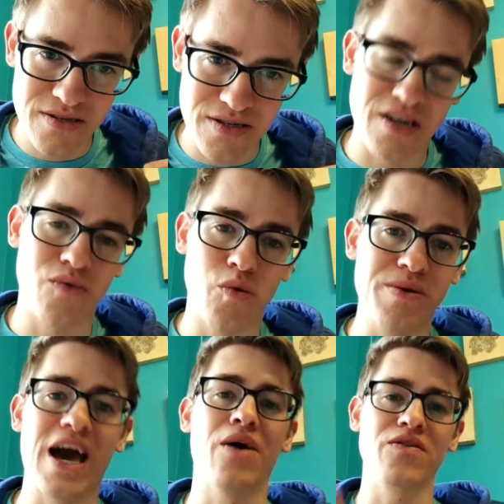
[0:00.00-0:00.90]
We'll
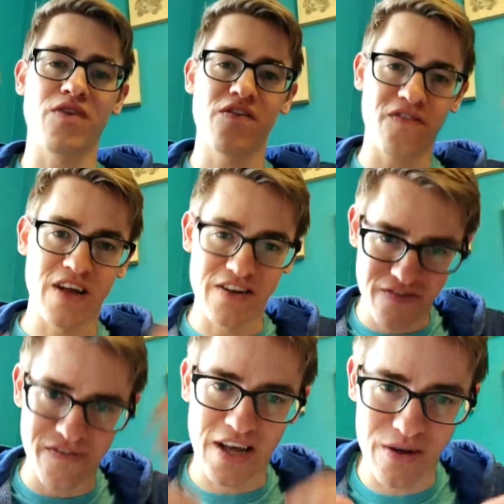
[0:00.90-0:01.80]
be out of our fight or
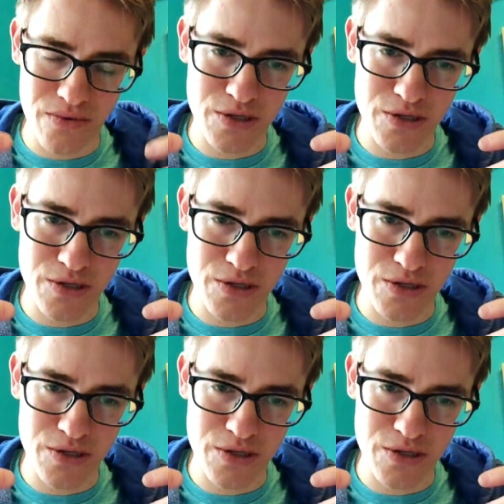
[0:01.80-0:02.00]
flight